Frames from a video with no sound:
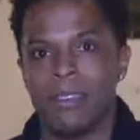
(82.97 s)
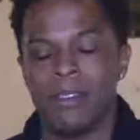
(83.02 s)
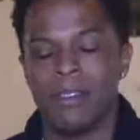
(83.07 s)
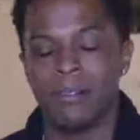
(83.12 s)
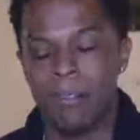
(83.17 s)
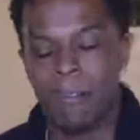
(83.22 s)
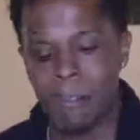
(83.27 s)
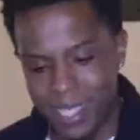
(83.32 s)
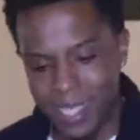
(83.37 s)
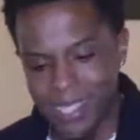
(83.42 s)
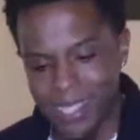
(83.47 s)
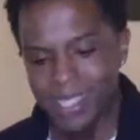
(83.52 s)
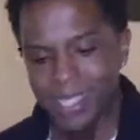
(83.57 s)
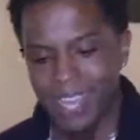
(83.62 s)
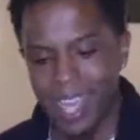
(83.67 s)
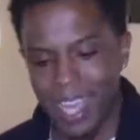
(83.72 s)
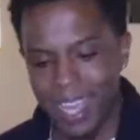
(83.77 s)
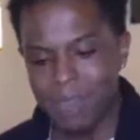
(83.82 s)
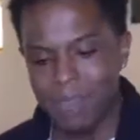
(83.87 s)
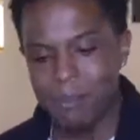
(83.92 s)
Much
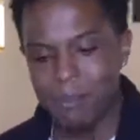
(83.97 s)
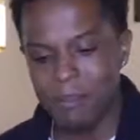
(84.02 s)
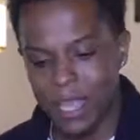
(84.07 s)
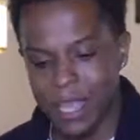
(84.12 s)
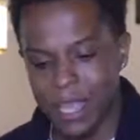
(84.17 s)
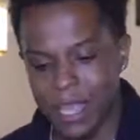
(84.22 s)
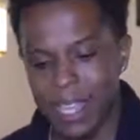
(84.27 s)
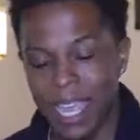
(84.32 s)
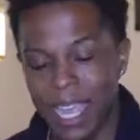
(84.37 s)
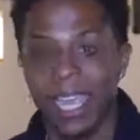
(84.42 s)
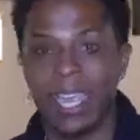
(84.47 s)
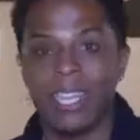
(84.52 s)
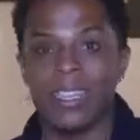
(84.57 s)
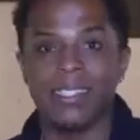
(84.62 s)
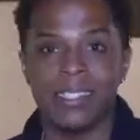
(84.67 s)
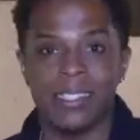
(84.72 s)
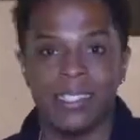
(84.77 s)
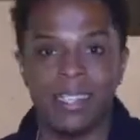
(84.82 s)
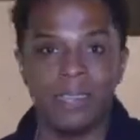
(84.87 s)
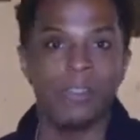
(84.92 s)
like me and
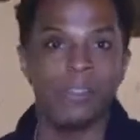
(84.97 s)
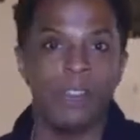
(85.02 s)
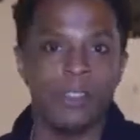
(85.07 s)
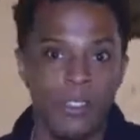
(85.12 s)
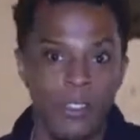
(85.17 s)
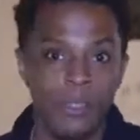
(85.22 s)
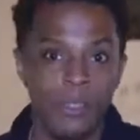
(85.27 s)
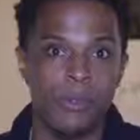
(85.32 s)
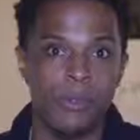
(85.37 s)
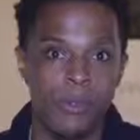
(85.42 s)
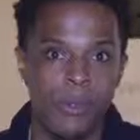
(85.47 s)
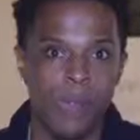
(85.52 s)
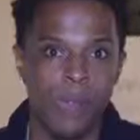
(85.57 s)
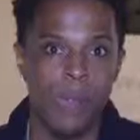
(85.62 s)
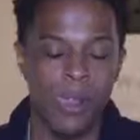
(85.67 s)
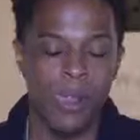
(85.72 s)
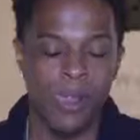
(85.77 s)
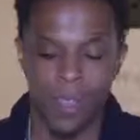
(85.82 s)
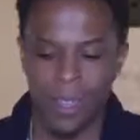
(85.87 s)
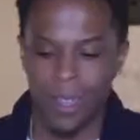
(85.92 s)
some of you,
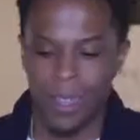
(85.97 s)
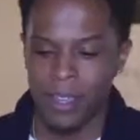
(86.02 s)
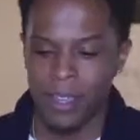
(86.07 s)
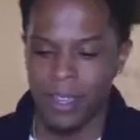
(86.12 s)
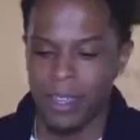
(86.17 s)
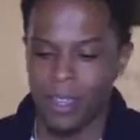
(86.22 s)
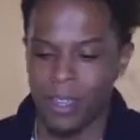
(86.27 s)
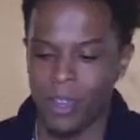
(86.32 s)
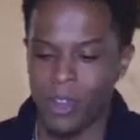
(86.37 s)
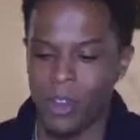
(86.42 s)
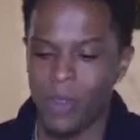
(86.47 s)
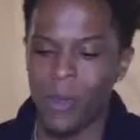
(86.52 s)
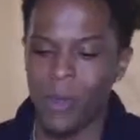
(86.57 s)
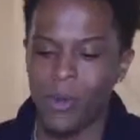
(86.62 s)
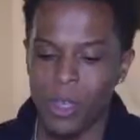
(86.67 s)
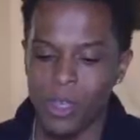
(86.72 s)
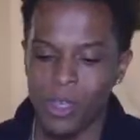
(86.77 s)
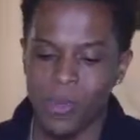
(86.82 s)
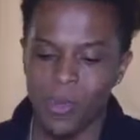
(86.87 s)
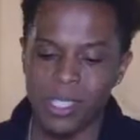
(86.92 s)

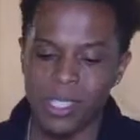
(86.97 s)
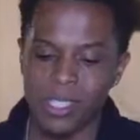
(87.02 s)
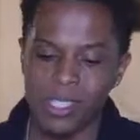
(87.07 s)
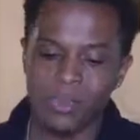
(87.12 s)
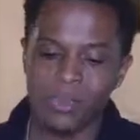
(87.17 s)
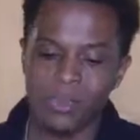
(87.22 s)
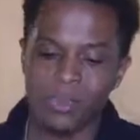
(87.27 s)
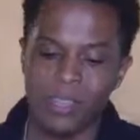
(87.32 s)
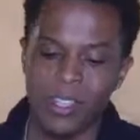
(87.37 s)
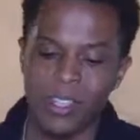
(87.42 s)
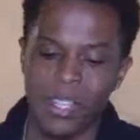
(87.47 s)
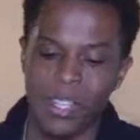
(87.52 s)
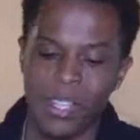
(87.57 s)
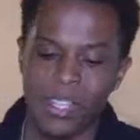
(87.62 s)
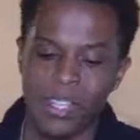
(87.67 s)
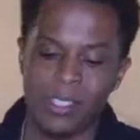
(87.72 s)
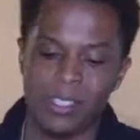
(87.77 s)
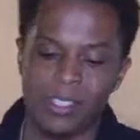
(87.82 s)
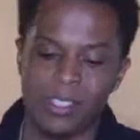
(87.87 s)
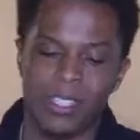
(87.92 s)
Coy was
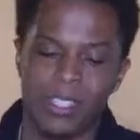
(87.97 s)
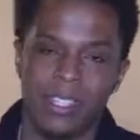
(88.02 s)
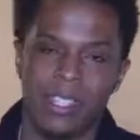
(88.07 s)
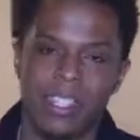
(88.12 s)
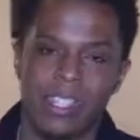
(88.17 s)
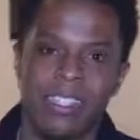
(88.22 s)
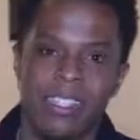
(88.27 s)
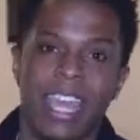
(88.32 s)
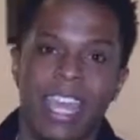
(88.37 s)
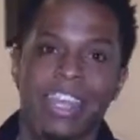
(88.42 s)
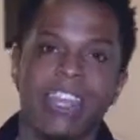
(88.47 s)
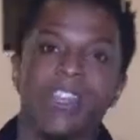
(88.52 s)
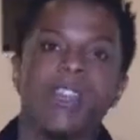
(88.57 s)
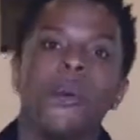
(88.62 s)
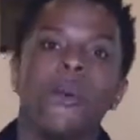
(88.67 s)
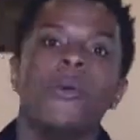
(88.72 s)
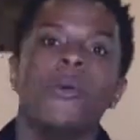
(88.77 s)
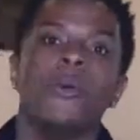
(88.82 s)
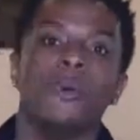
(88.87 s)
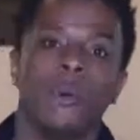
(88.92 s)
convinced that
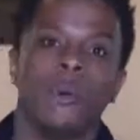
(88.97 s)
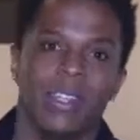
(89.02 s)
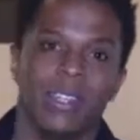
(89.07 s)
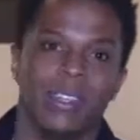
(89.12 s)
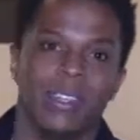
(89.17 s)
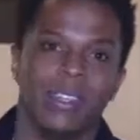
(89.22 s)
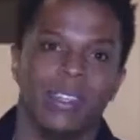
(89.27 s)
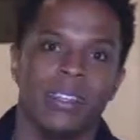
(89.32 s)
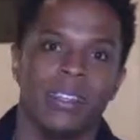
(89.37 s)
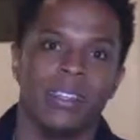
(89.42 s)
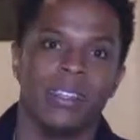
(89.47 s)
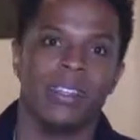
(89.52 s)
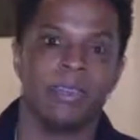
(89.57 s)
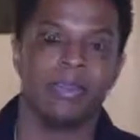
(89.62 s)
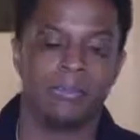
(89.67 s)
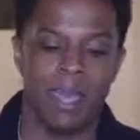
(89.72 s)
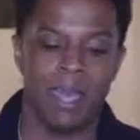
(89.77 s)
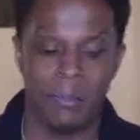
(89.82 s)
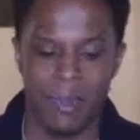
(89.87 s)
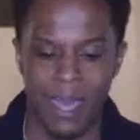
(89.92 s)
no one could
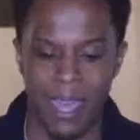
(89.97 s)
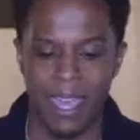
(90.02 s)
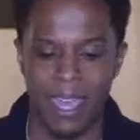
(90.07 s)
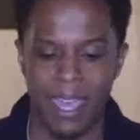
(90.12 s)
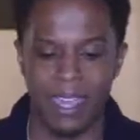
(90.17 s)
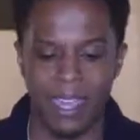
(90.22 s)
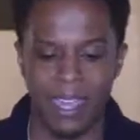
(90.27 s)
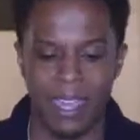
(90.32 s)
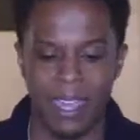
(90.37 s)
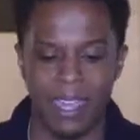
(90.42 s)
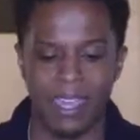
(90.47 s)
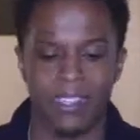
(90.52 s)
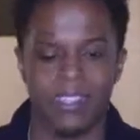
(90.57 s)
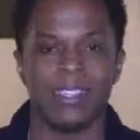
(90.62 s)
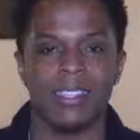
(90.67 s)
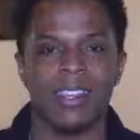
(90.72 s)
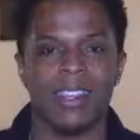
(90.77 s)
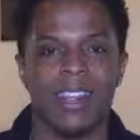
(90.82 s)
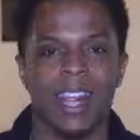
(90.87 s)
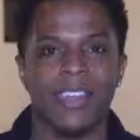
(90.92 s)
make
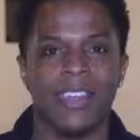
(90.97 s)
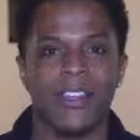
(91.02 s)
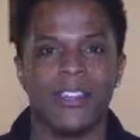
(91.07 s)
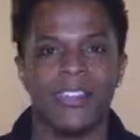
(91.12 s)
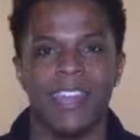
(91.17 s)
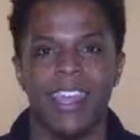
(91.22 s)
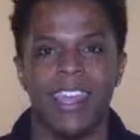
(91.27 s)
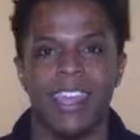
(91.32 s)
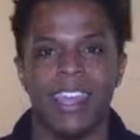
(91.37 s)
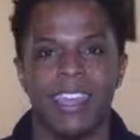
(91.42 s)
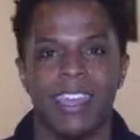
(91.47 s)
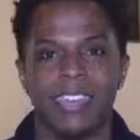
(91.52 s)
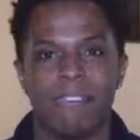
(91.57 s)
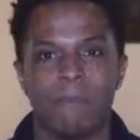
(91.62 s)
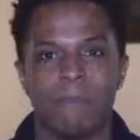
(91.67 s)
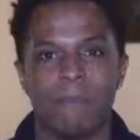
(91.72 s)
pancakes like her dad.